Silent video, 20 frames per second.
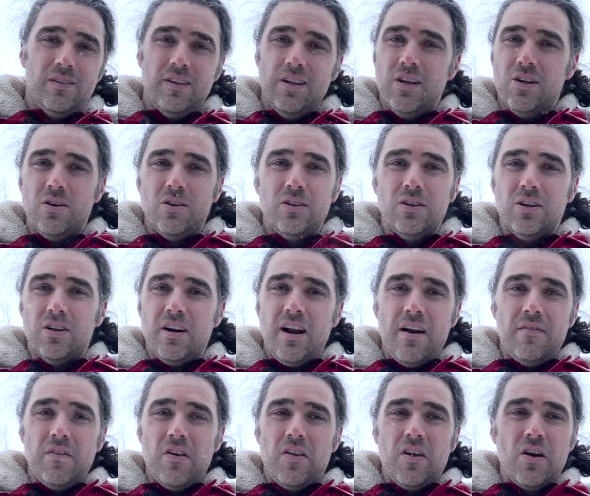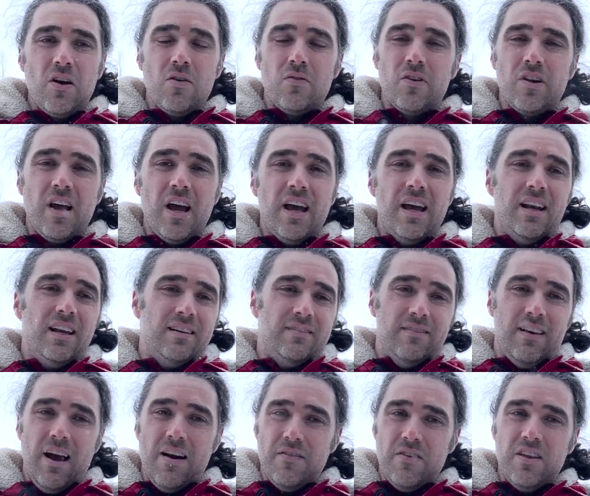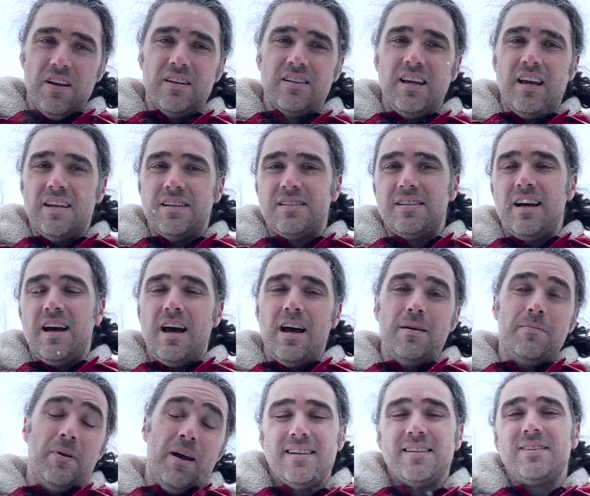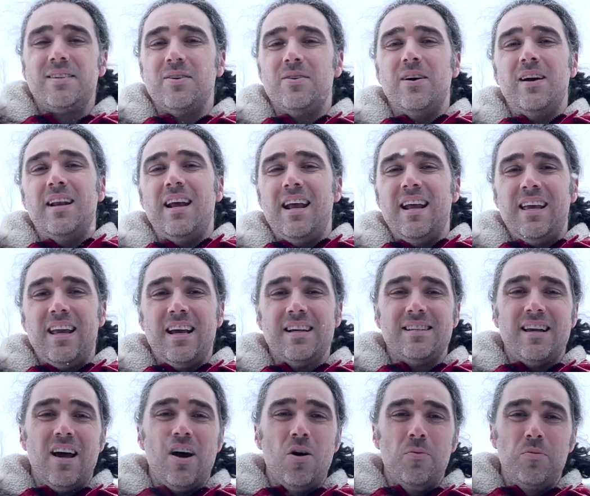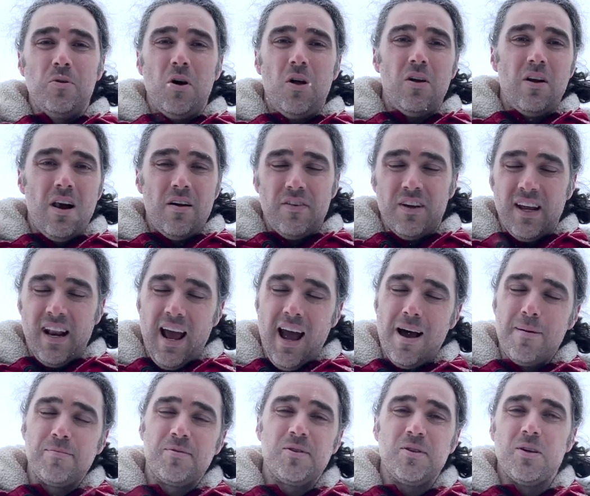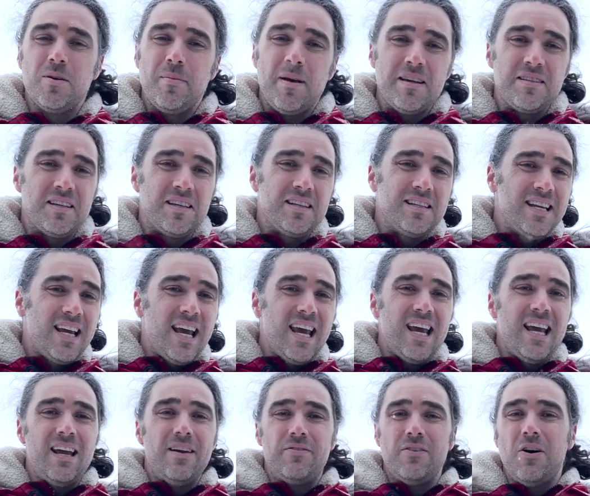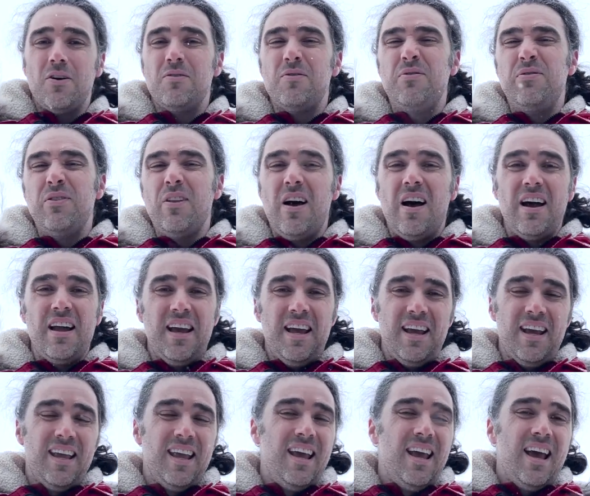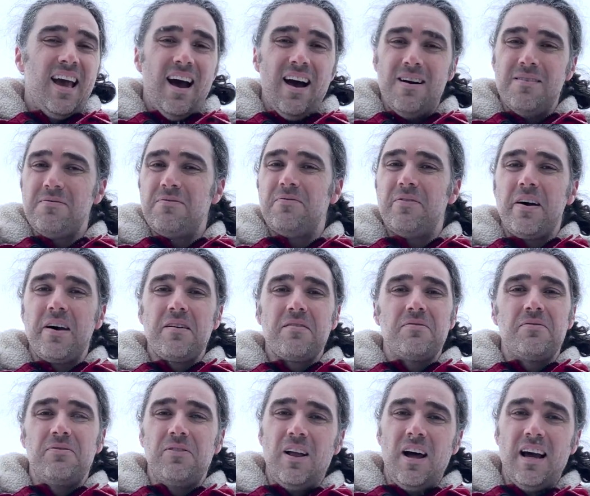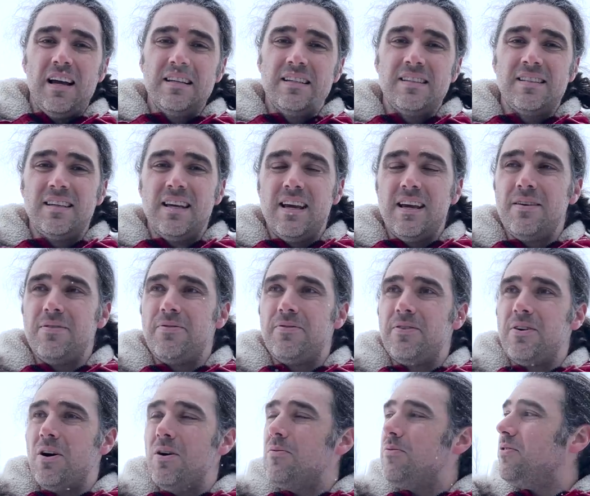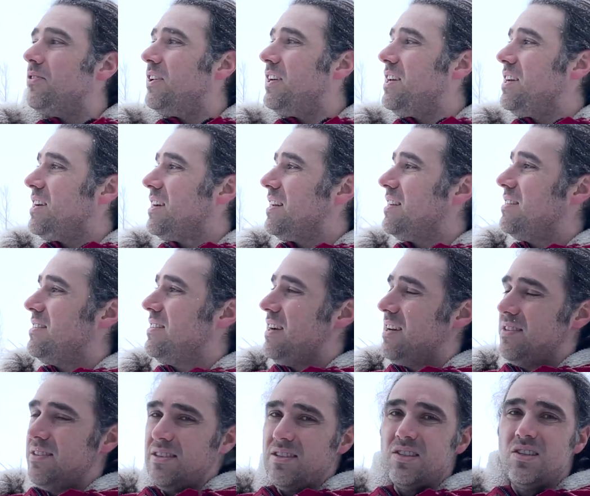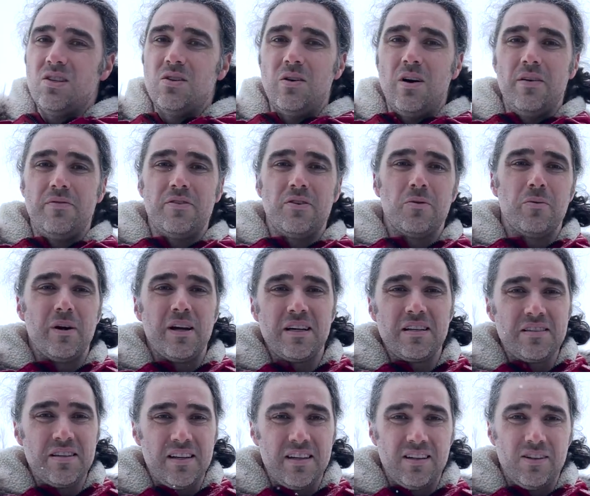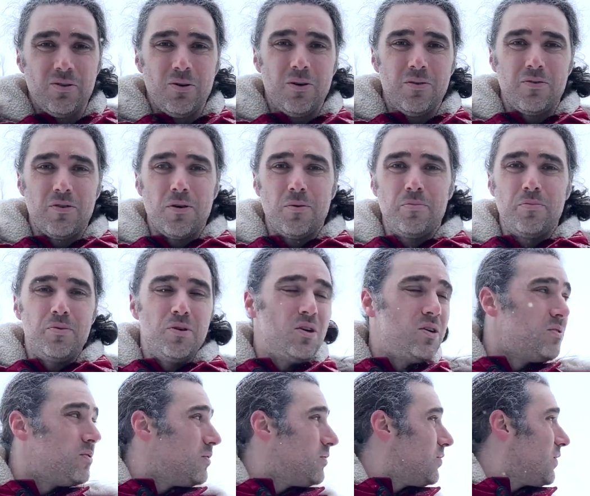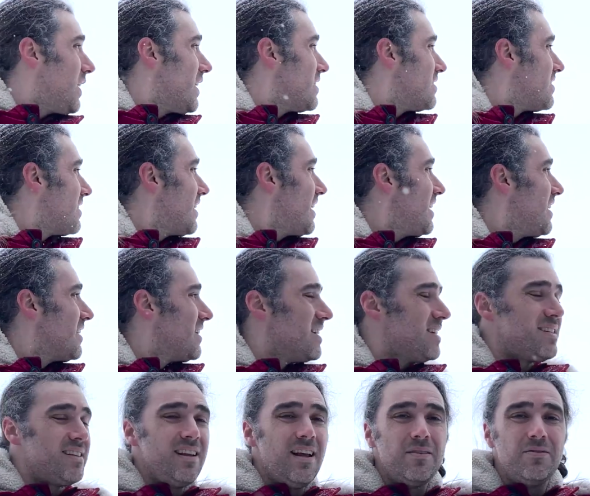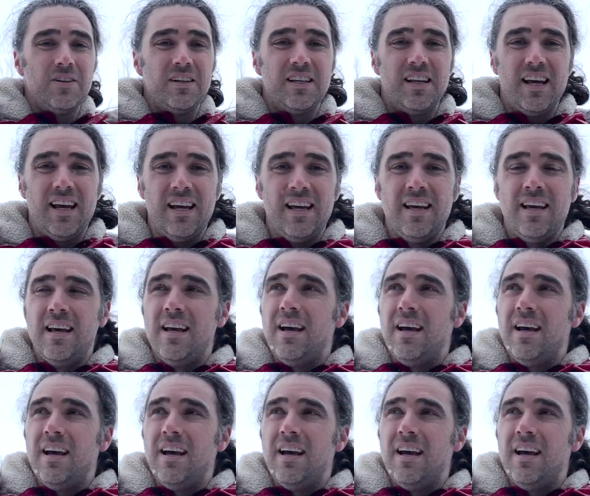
you don't learn everything overnight. Everything takes time. So in any case, I hope you all are having an absolutely amazing day. If you're out flying, have fun, fly safe. Hopefully you can dust the snow off your wings and go out for a beautiful flight today on this lovely day.